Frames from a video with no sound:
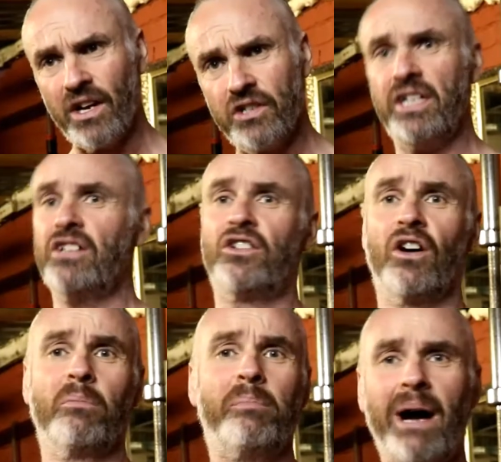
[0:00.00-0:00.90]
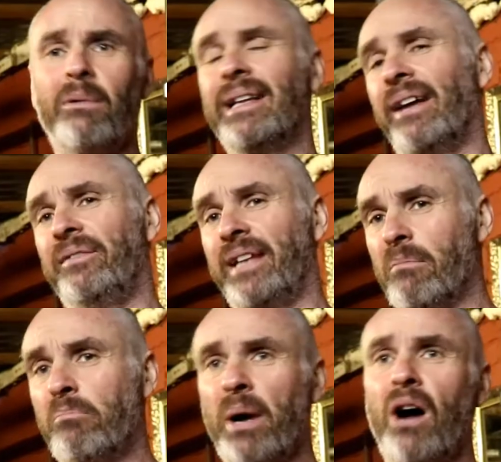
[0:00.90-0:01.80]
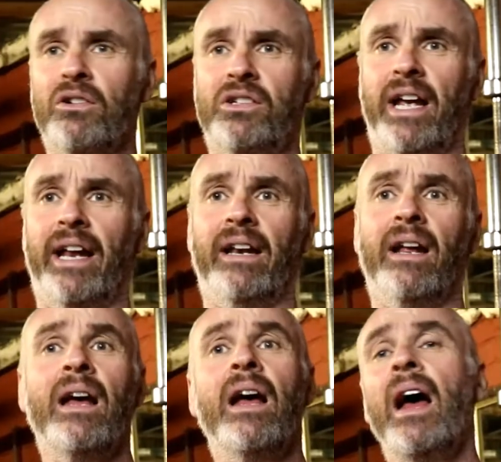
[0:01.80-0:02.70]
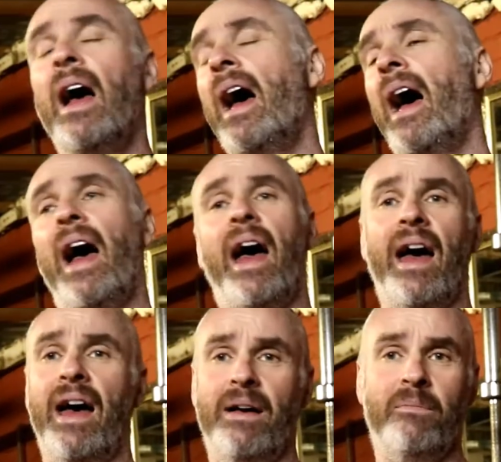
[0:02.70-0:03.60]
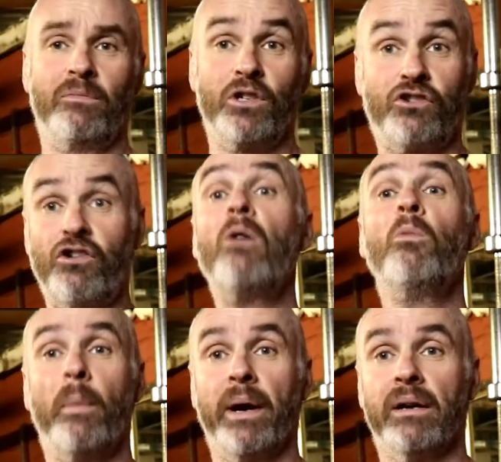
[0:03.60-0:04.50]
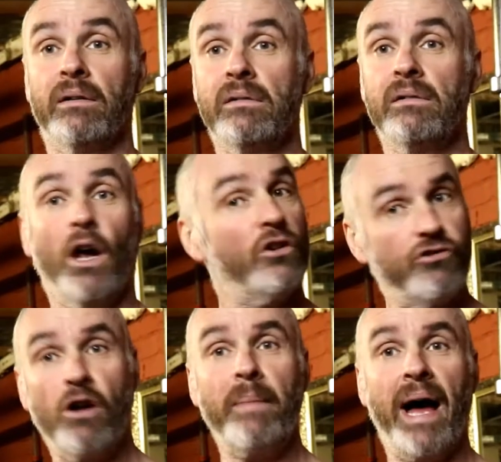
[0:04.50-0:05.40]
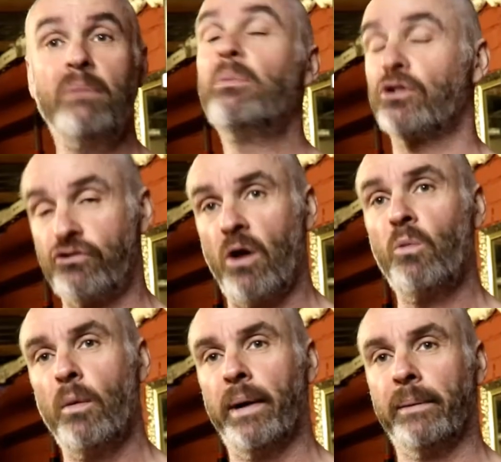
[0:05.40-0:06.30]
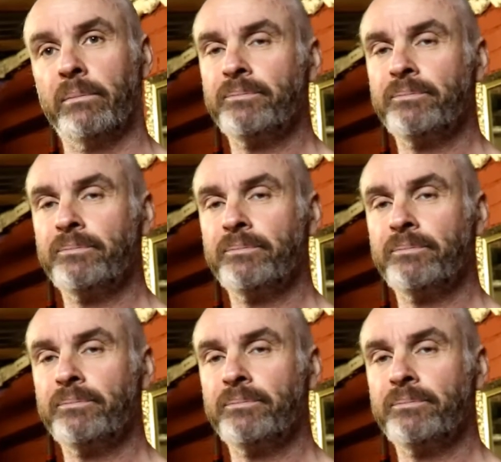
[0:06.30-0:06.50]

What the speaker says: She's done powerlifting, boxing, strong woman. Not strong man, but strong woman.